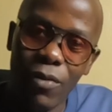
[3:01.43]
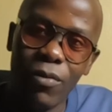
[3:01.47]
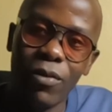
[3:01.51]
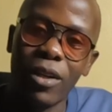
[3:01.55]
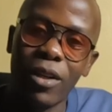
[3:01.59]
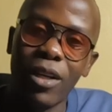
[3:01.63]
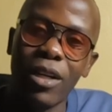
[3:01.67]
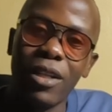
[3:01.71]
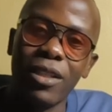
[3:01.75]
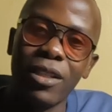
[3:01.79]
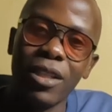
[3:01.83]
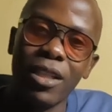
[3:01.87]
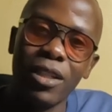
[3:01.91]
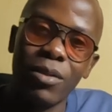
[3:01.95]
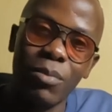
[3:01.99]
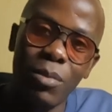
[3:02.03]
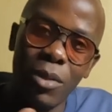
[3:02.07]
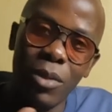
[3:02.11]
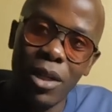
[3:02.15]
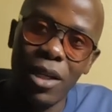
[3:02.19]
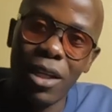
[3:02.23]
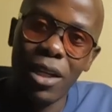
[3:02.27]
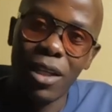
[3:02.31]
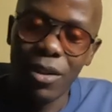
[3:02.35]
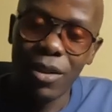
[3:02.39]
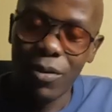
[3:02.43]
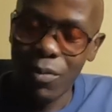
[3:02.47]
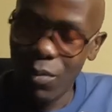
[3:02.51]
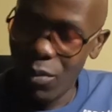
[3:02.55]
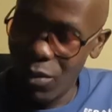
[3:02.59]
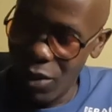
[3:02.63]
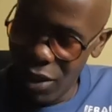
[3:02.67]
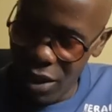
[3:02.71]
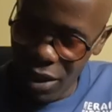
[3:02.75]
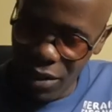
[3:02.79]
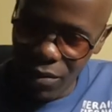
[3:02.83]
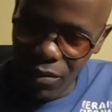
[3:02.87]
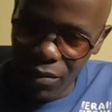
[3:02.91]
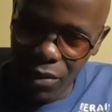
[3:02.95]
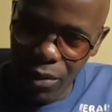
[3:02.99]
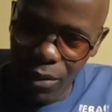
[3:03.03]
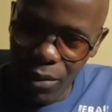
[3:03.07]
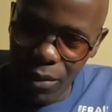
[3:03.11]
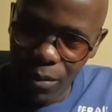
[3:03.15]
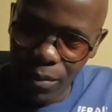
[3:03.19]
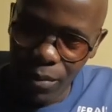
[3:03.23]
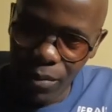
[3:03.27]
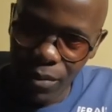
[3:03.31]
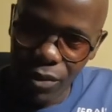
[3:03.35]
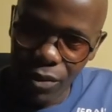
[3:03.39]
Africans has made us believe so,
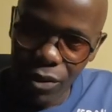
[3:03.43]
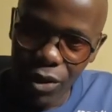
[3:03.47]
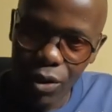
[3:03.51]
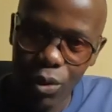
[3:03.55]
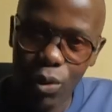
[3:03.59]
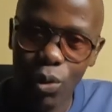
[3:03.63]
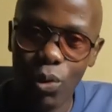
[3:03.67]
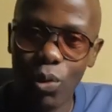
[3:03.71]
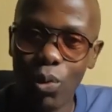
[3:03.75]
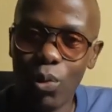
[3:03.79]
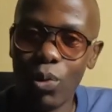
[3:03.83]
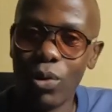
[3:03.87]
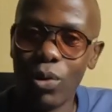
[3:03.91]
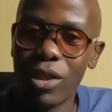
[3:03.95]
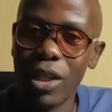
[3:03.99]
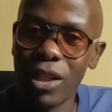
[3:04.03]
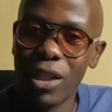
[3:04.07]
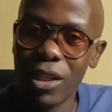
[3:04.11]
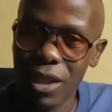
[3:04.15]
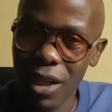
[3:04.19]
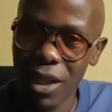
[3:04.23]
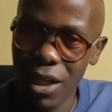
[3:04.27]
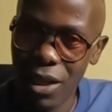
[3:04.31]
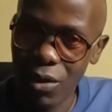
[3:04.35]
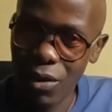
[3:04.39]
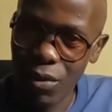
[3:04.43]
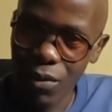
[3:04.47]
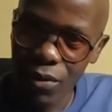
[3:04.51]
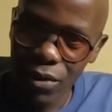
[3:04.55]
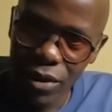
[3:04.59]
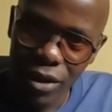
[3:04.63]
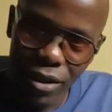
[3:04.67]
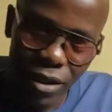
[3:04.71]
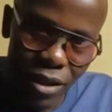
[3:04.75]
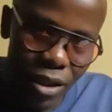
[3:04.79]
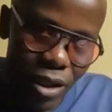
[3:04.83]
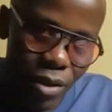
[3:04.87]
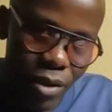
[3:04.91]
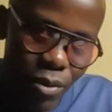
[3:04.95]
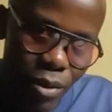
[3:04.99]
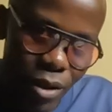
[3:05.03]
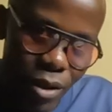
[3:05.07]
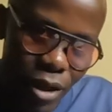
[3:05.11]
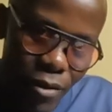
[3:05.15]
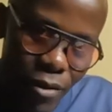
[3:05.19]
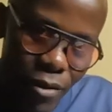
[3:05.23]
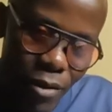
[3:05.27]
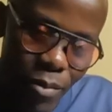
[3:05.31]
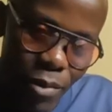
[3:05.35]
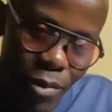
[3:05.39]
do such kind of things that we
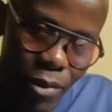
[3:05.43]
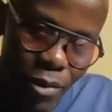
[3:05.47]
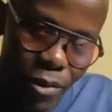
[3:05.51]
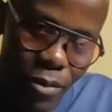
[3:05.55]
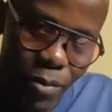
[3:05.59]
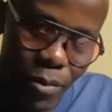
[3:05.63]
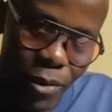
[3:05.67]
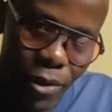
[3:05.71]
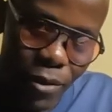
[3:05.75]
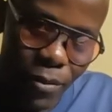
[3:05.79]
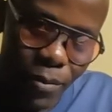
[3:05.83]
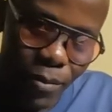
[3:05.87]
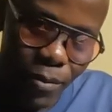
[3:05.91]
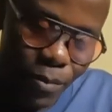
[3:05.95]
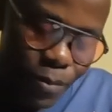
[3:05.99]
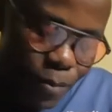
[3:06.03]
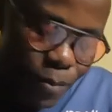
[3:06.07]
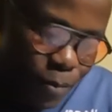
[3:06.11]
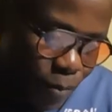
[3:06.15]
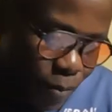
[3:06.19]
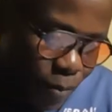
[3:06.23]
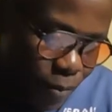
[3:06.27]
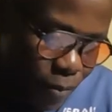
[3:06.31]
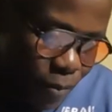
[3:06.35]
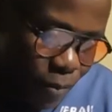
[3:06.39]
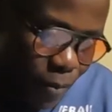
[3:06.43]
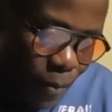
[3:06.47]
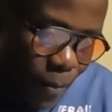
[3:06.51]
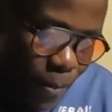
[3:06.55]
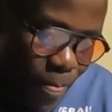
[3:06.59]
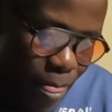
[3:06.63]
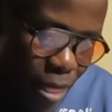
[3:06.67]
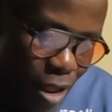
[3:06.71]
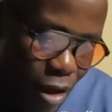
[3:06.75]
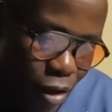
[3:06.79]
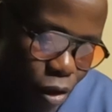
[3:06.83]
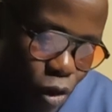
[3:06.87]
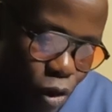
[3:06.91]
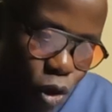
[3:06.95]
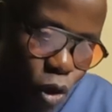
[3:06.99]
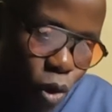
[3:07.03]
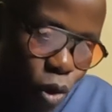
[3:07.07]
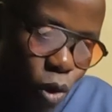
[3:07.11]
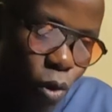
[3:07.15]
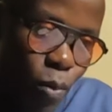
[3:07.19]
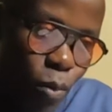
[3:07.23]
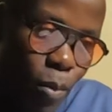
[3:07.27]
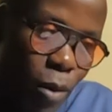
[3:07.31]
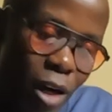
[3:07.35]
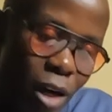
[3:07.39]
never prosper.
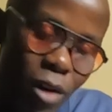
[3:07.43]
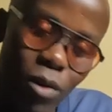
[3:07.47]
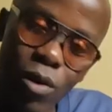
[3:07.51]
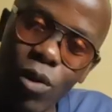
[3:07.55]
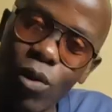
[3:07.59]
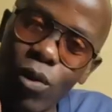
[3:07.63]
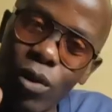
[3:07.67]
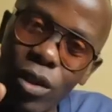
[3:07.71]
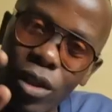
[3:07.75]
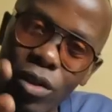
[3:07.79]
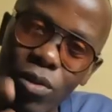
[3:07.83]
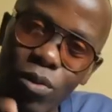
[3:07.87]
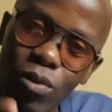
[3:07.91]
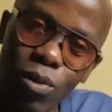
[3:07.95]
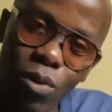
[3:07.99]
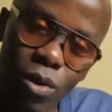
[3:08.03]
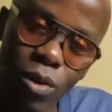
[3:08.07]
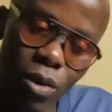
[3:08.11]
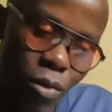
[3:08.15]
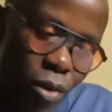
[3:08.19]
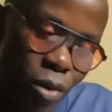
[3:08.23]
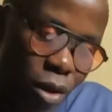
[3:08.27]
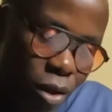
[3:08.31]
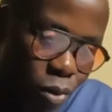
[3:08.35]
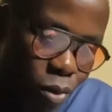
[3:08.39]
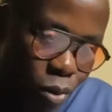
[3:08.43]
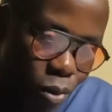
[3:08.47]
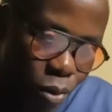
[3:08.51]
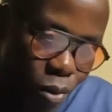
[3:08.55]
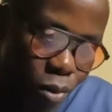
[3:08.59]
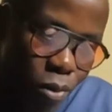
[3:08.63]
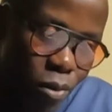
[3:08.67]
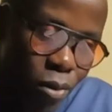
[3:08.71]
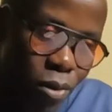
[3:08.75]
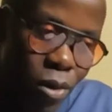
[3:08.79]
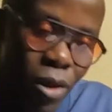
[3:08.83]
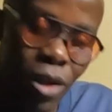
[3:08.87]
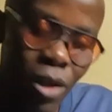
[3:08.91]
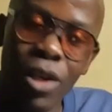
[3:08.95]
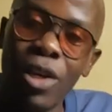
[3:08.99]
So Marwa, continue doing what you do.